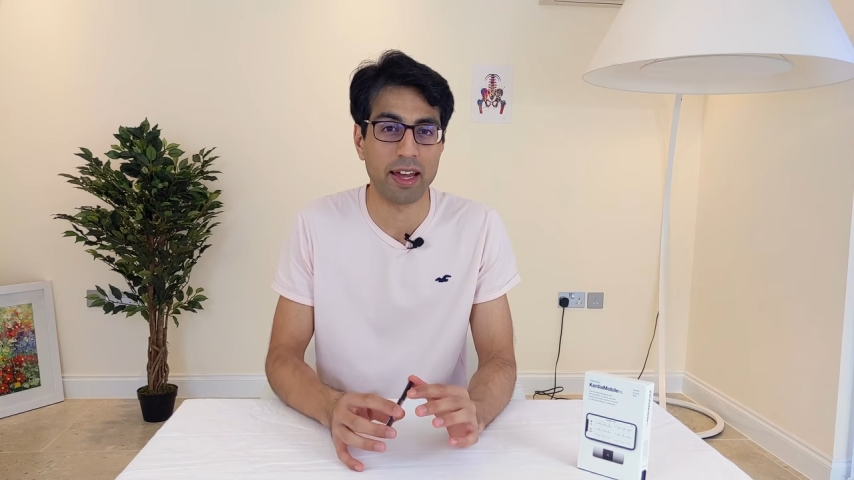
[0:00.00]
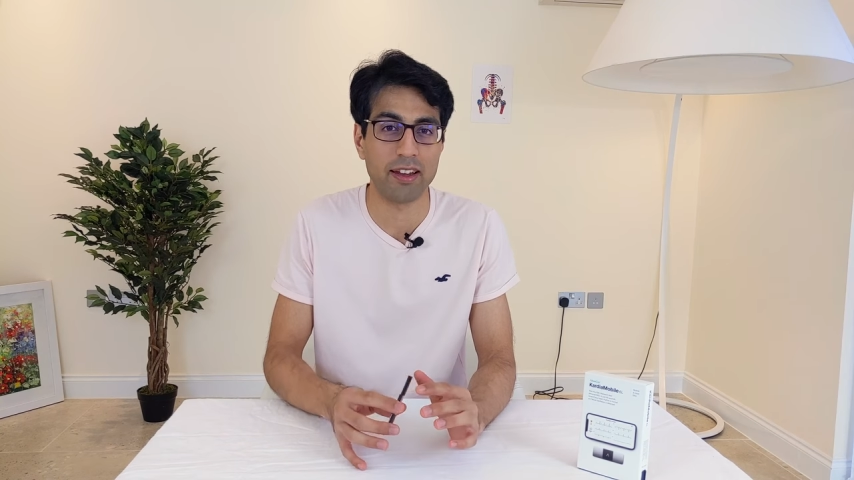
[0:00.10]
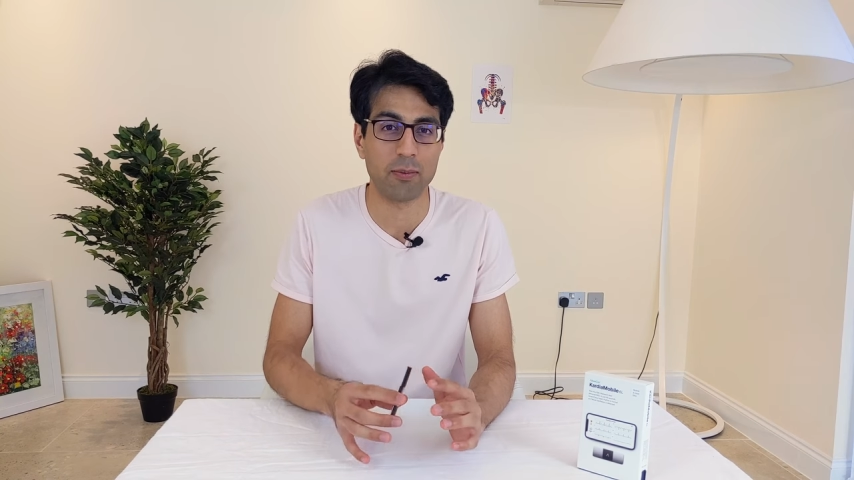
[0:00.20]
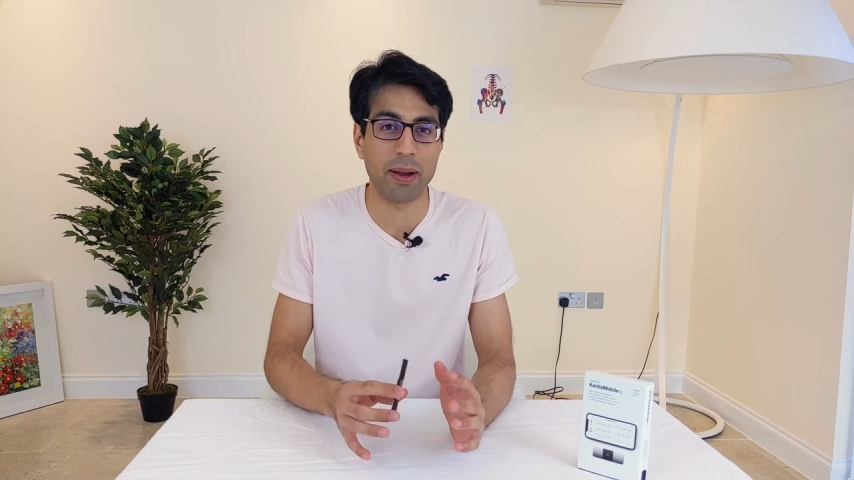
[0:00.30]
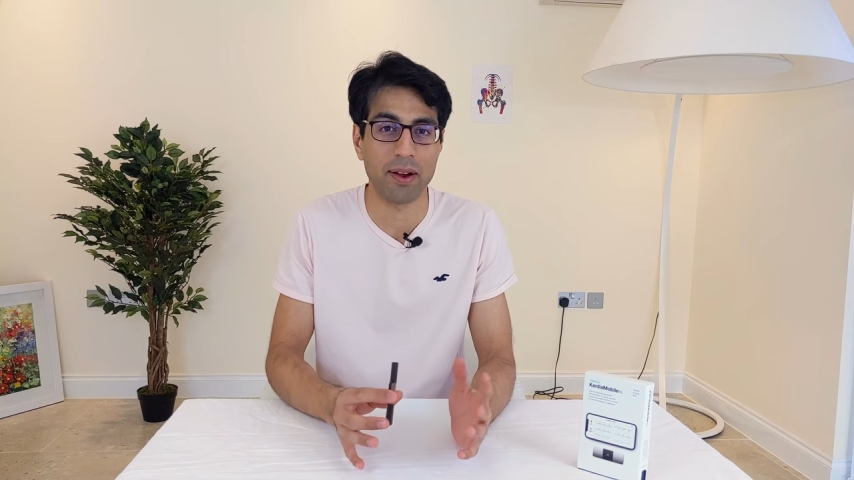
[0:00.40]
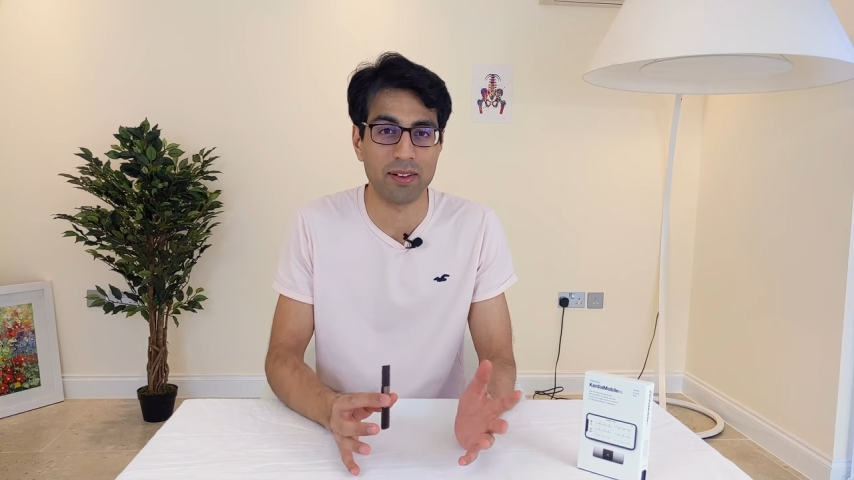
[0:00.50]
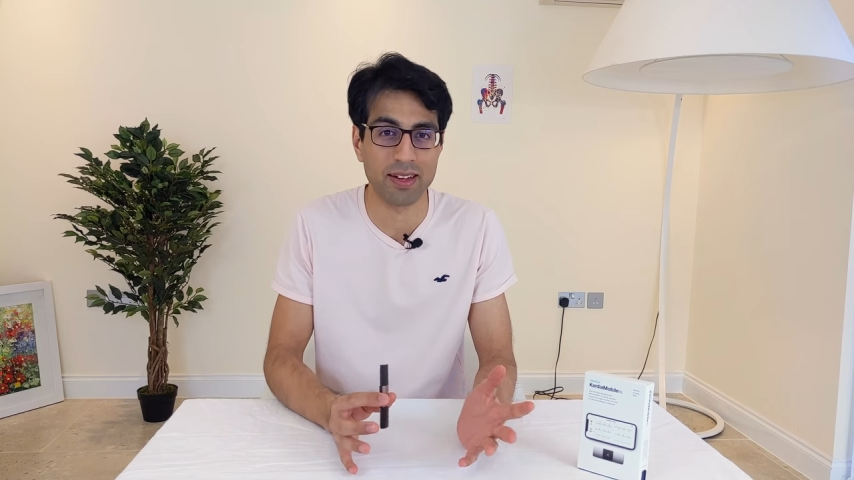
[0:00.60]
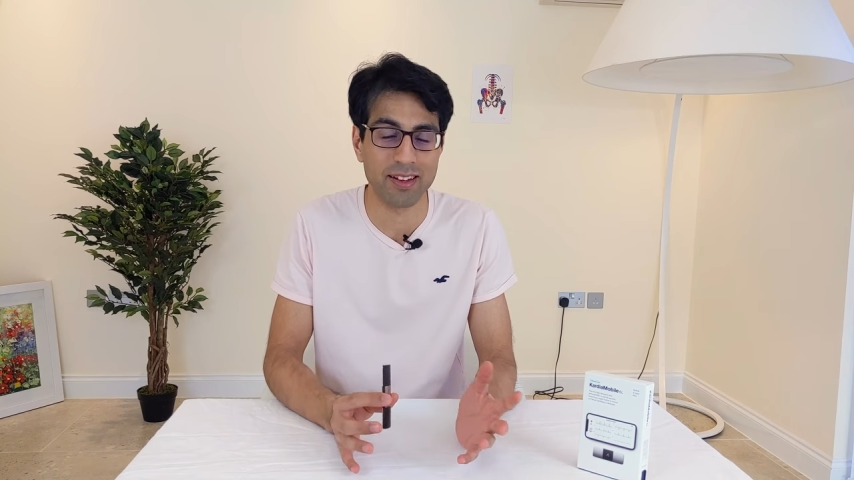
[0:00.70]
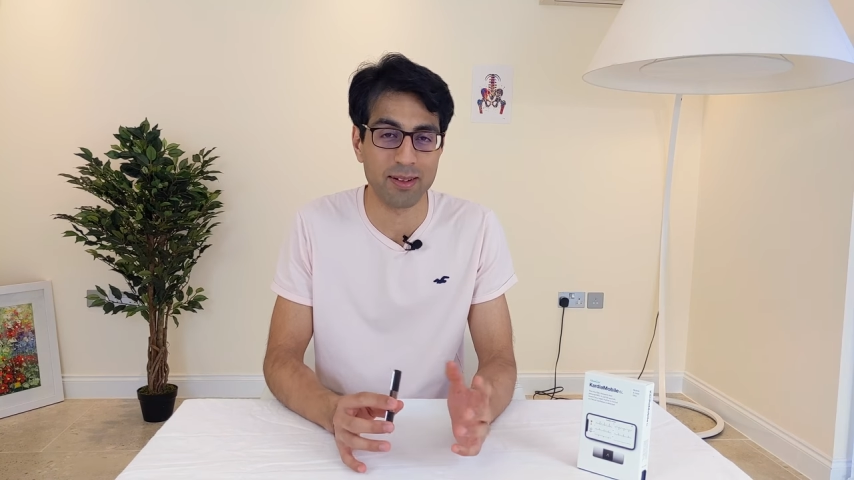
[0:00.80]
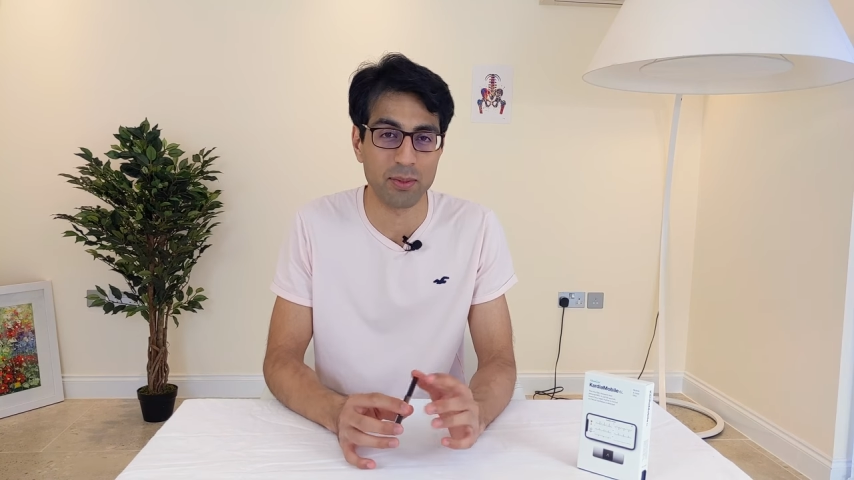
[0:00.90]
as
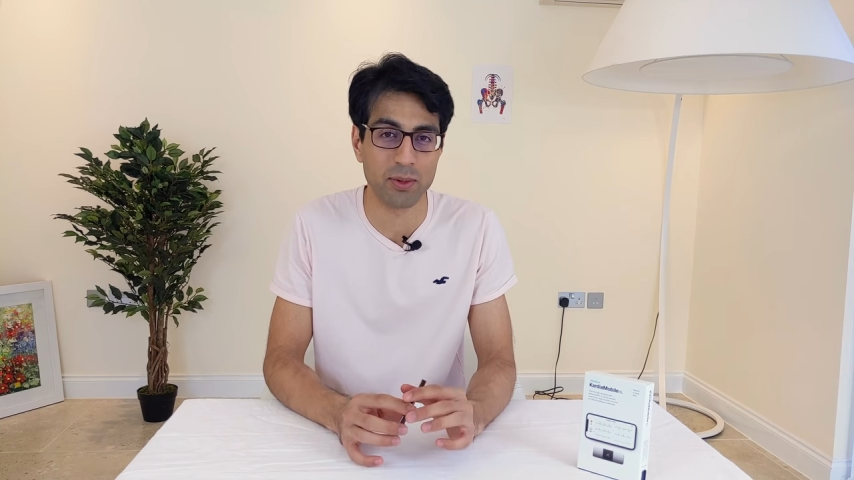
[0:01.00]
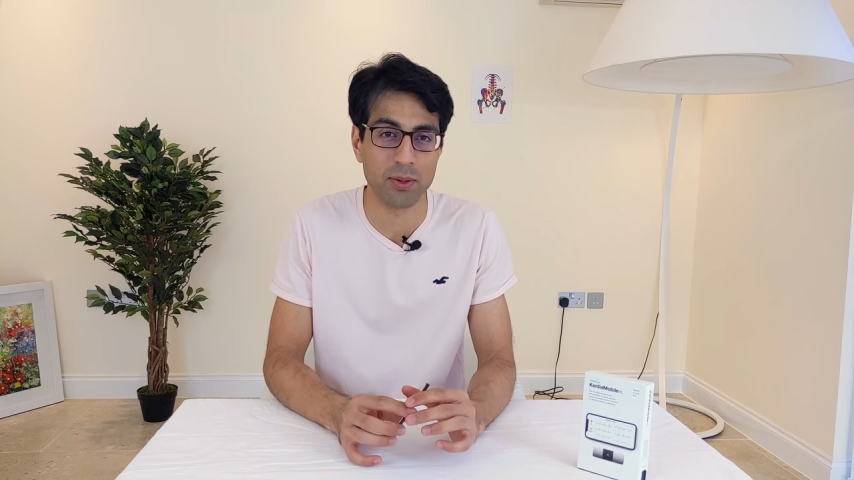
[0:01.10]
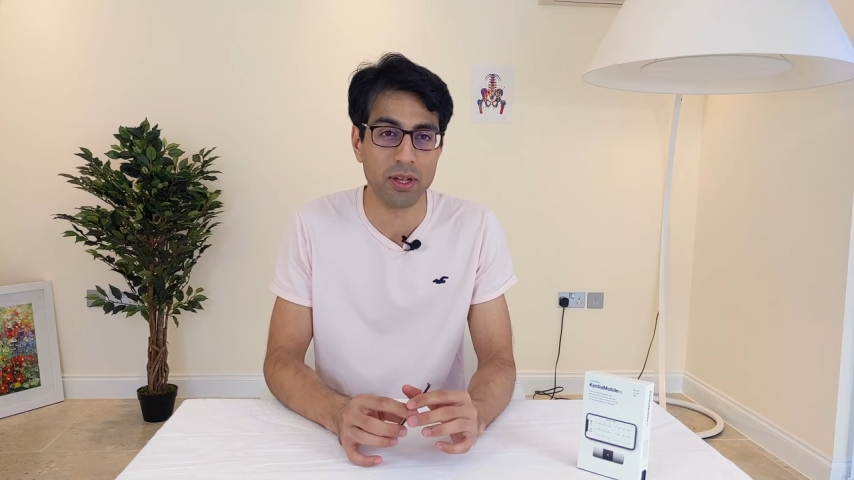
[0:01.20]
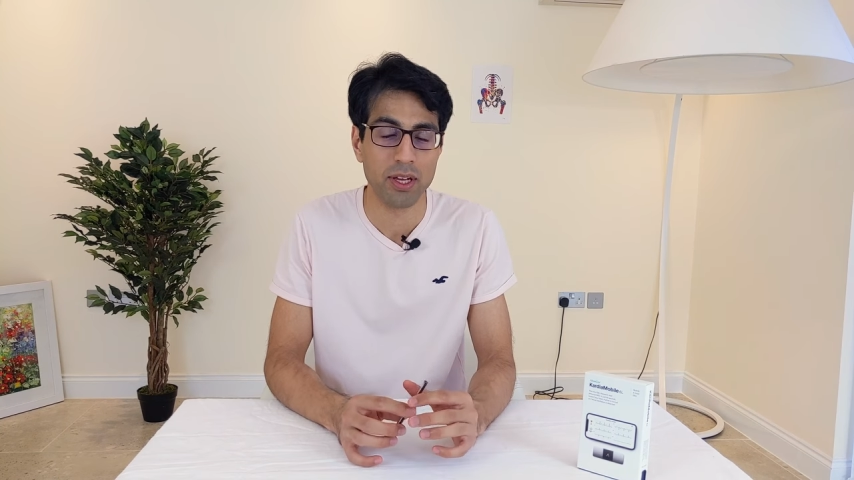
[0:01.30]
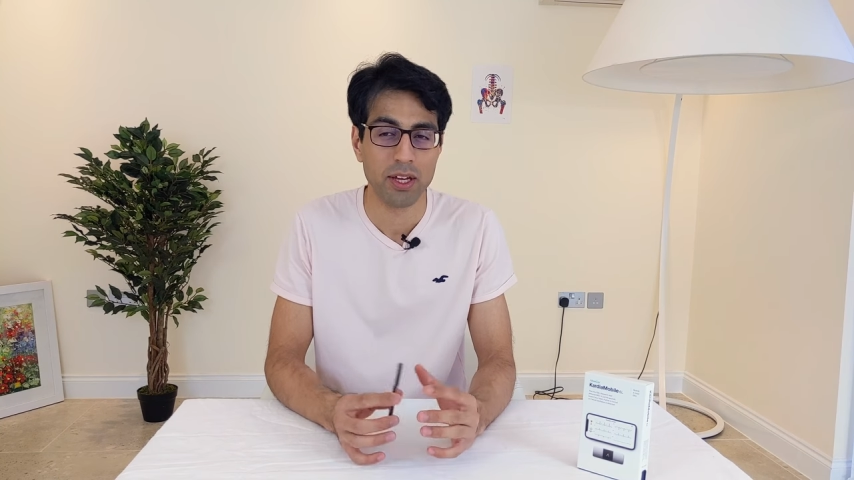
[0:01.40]
paracetamol